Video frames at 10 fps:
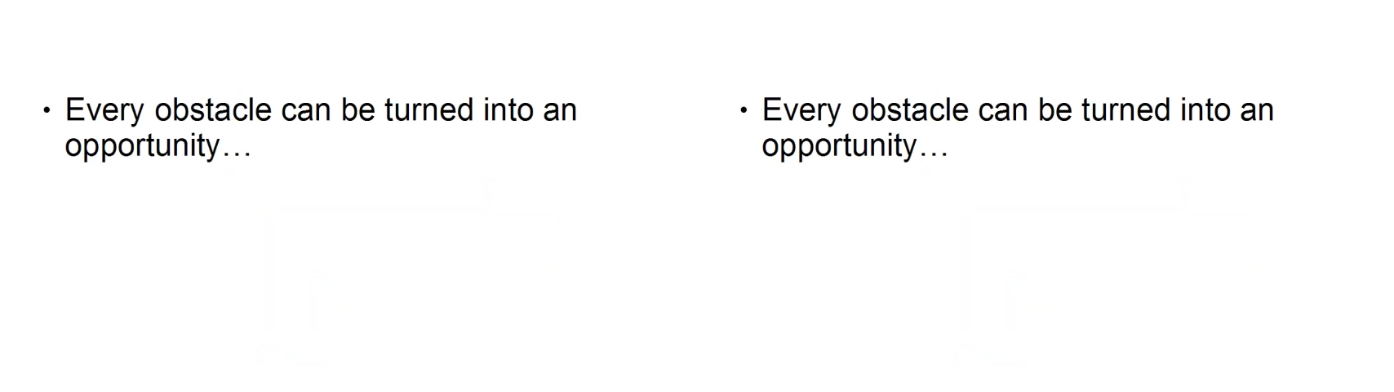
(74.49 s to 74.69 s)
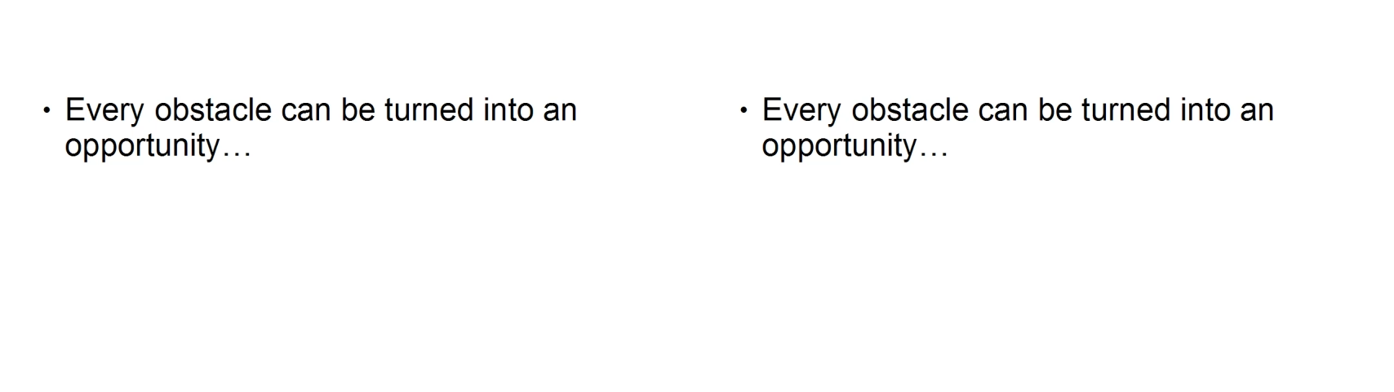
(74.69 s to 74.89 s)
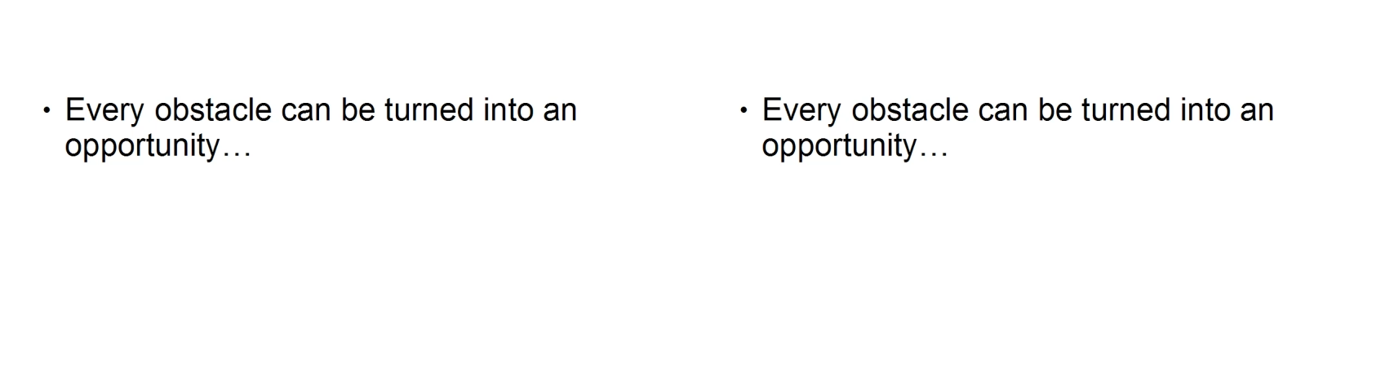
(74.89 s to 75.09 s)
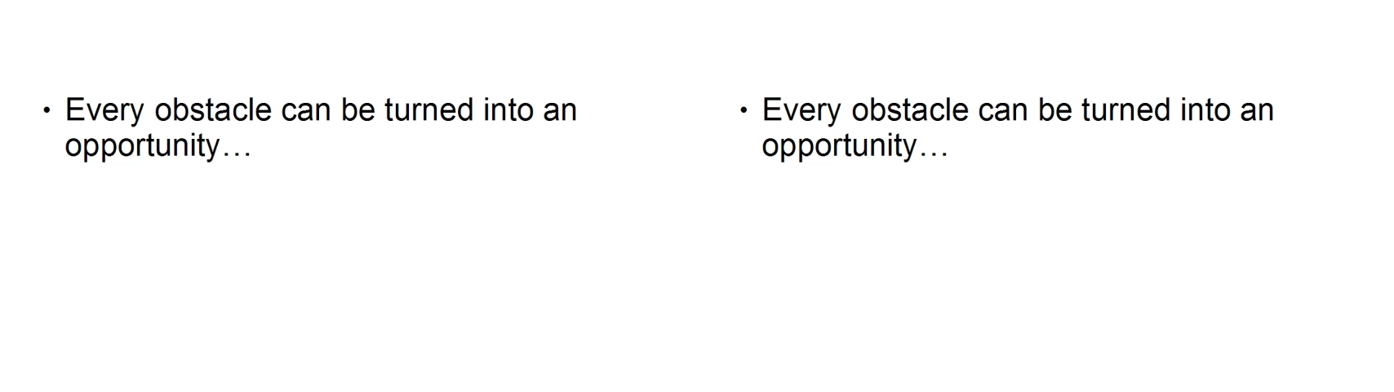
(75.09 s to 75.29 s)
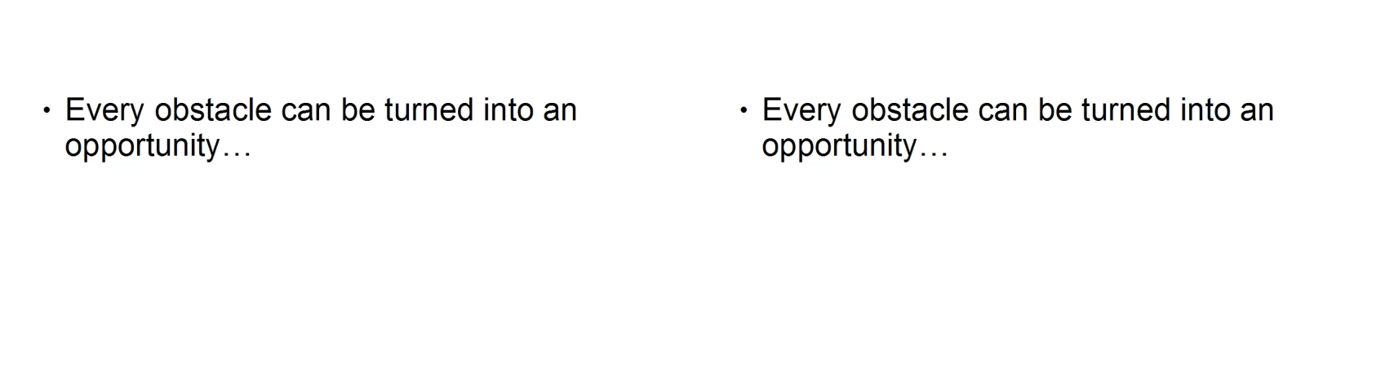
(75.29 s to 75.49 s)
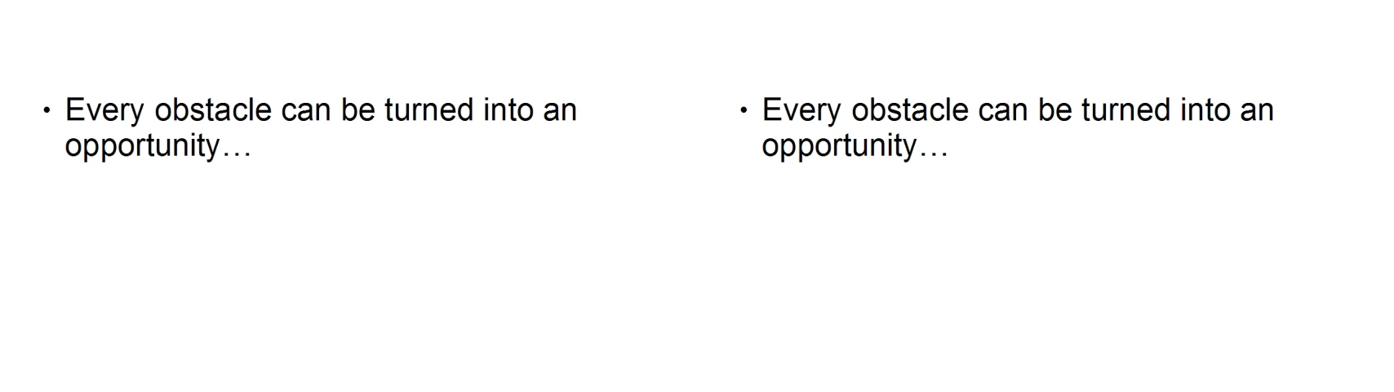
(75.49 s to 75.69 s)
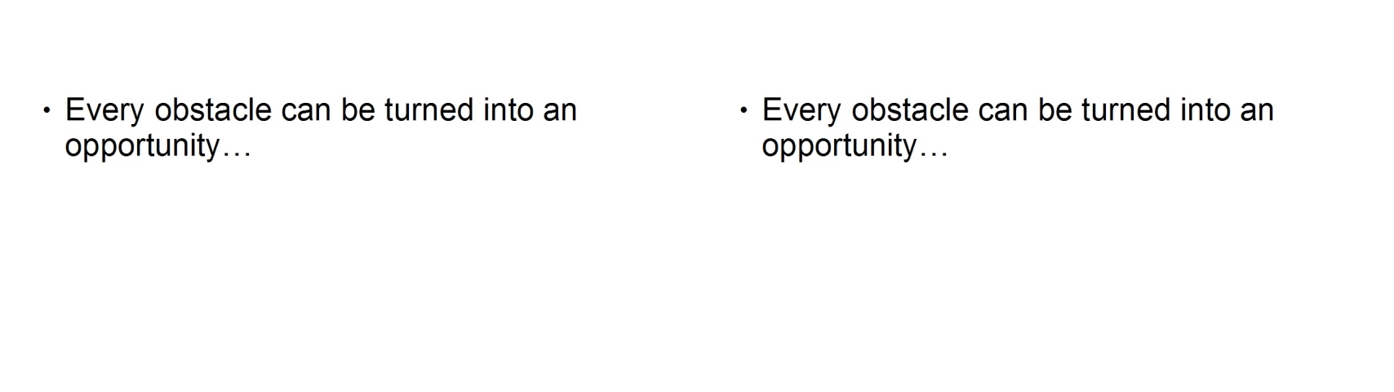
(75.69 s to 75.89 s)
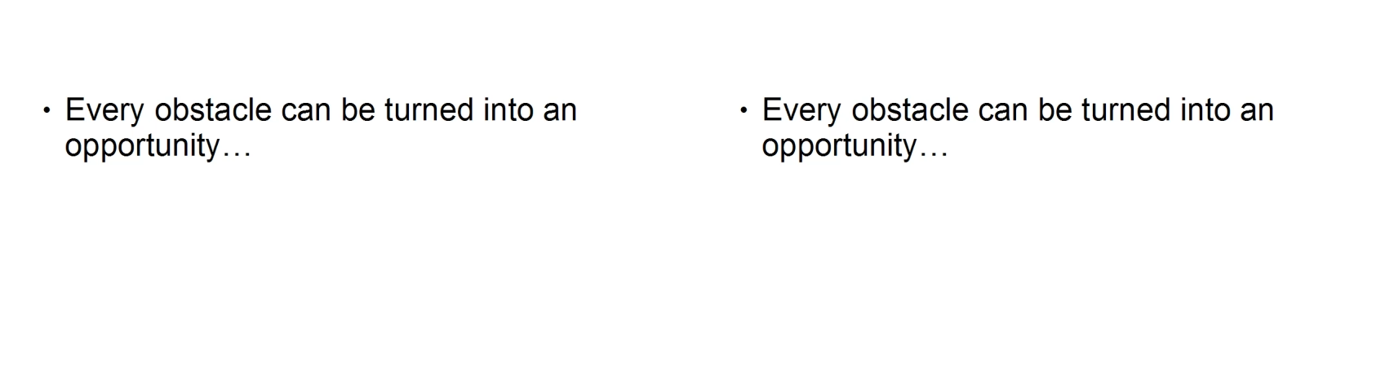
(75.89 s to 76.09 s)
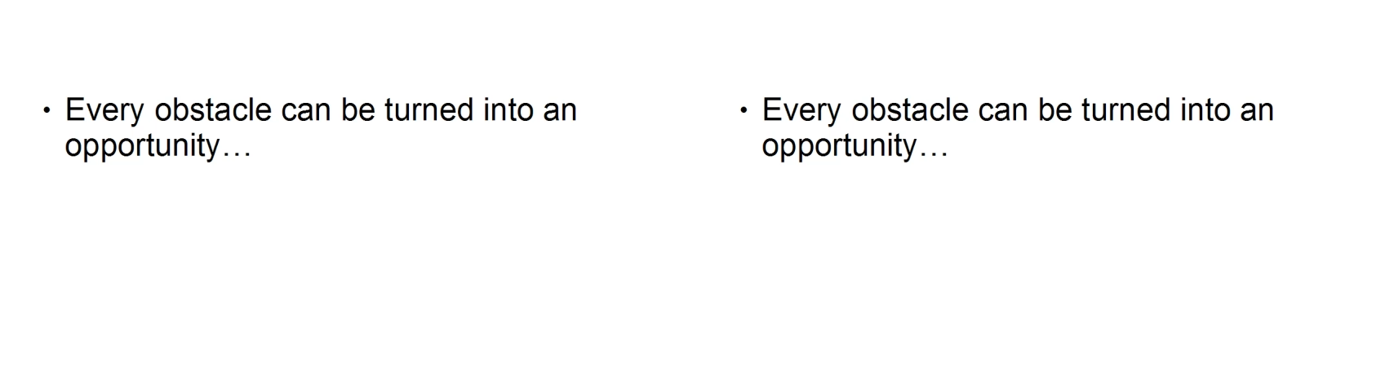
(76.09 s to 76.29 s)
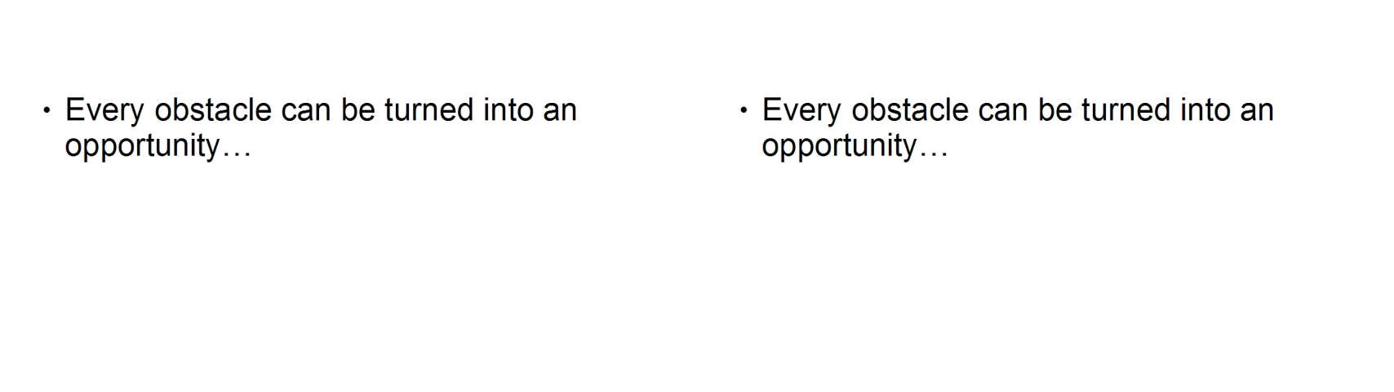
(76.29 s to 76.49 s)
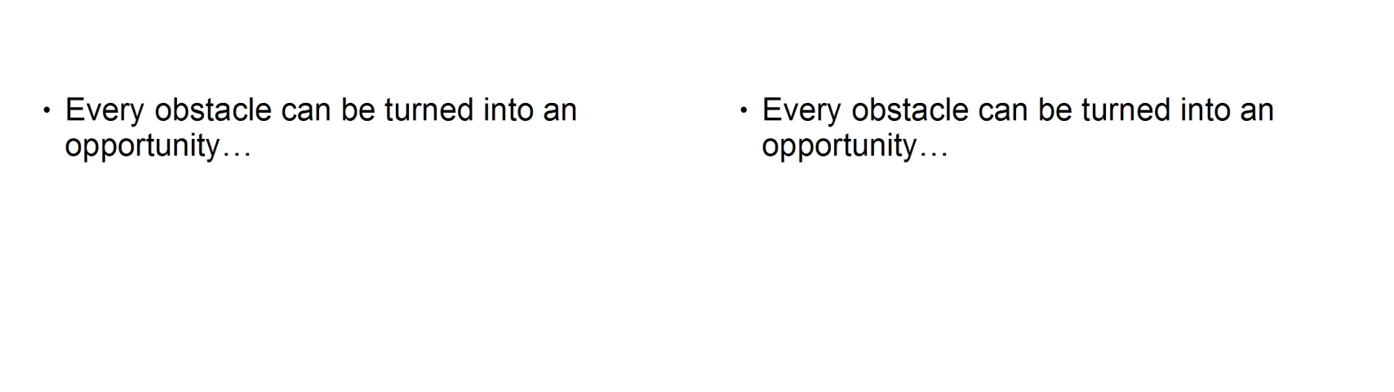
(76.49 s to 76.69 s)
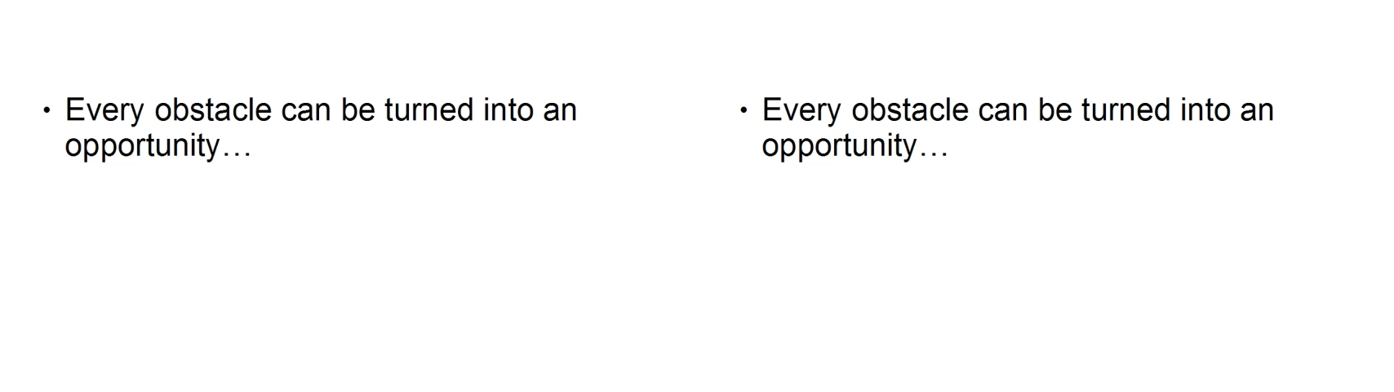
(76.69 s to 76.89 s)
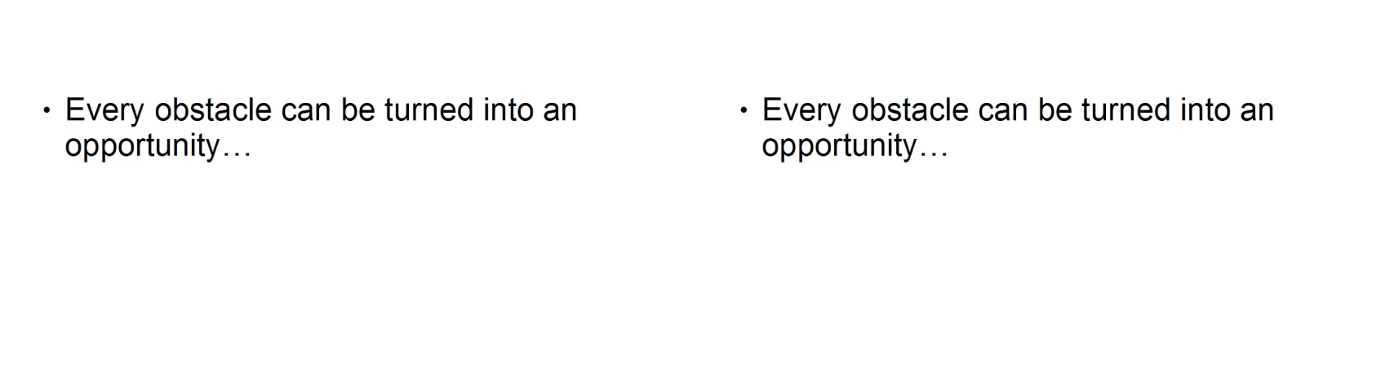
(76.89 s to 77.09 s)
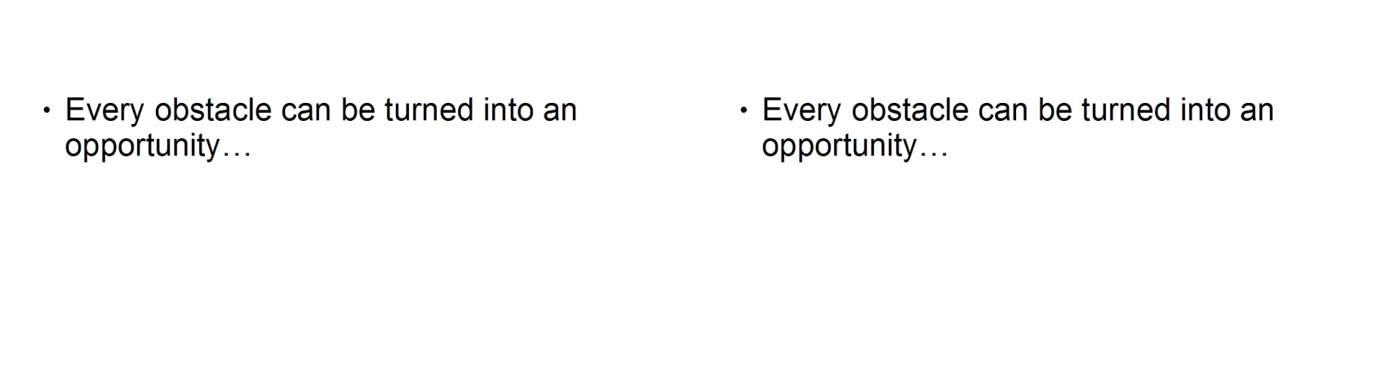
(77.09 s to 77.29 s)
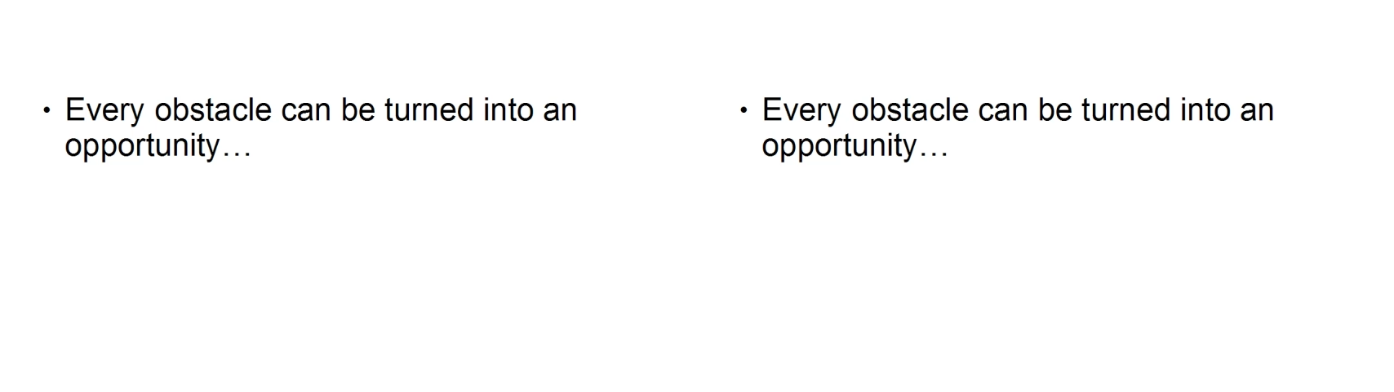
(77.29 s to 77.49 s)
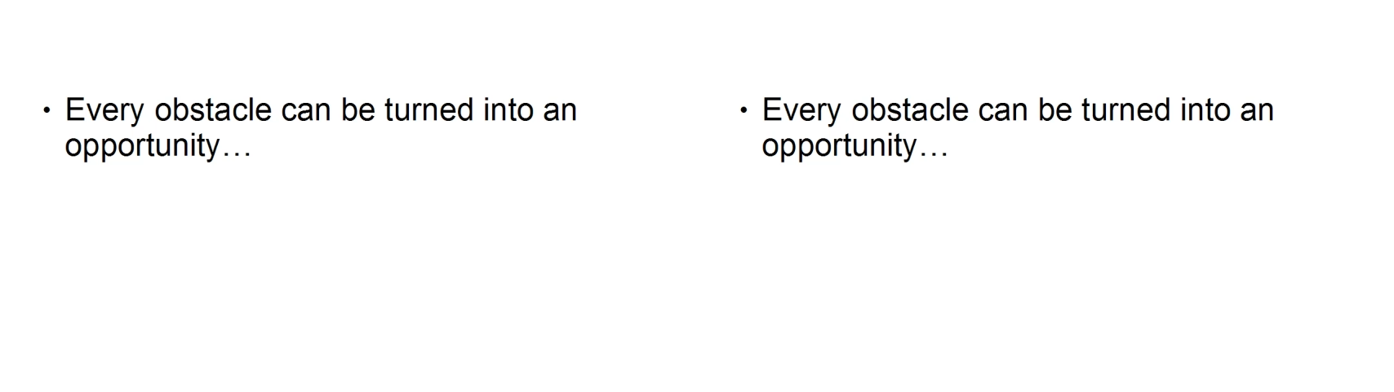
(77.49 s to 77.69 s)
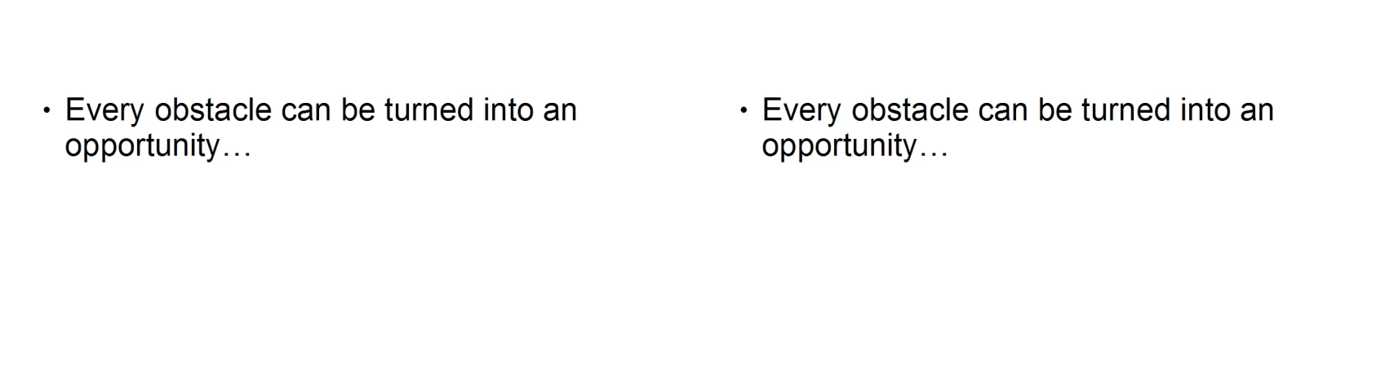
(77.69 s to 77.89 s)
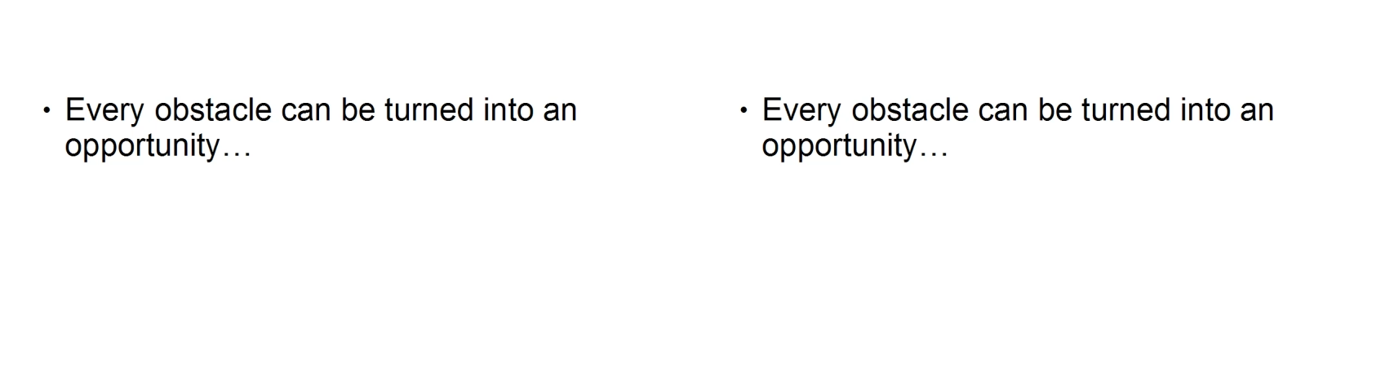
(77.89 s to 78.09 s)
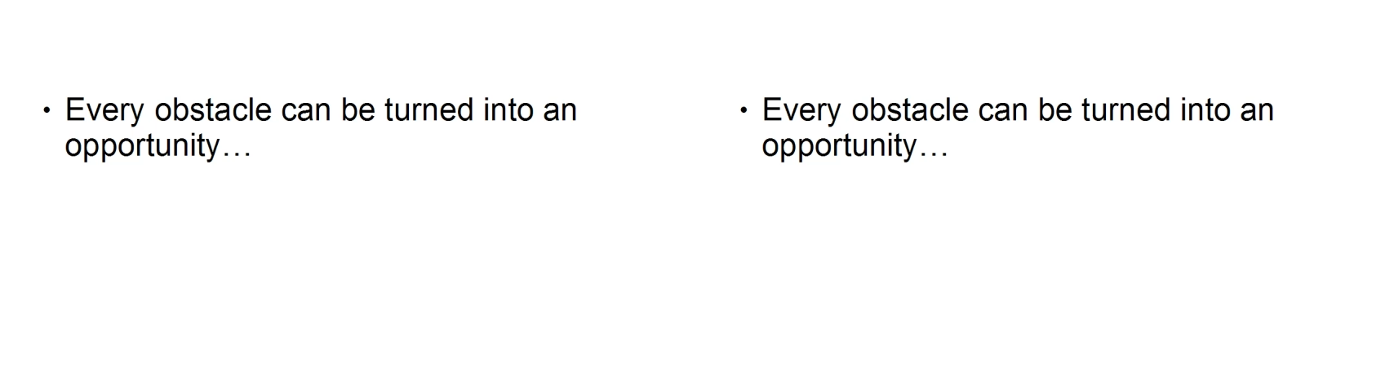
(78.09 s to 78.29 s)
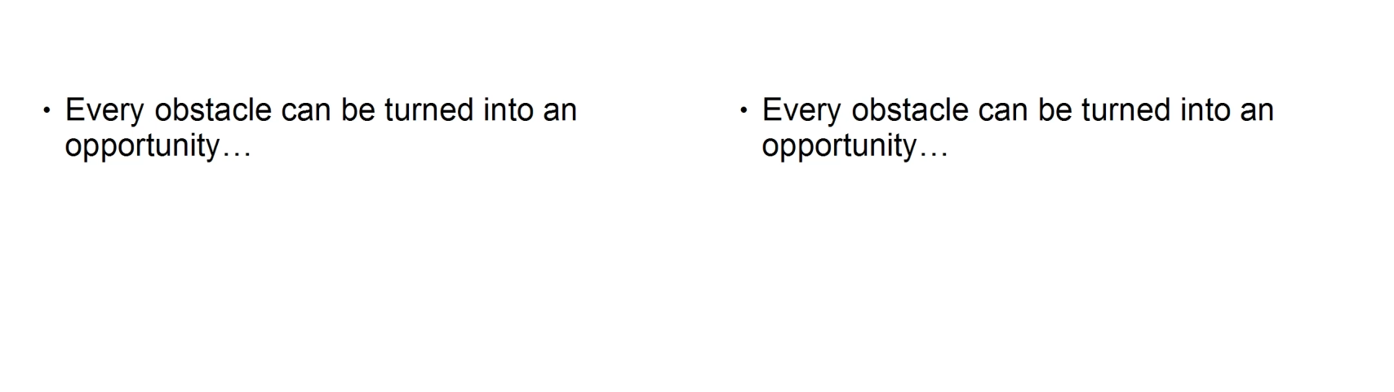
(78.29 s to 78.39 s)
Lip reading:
[unreadable: no face in view]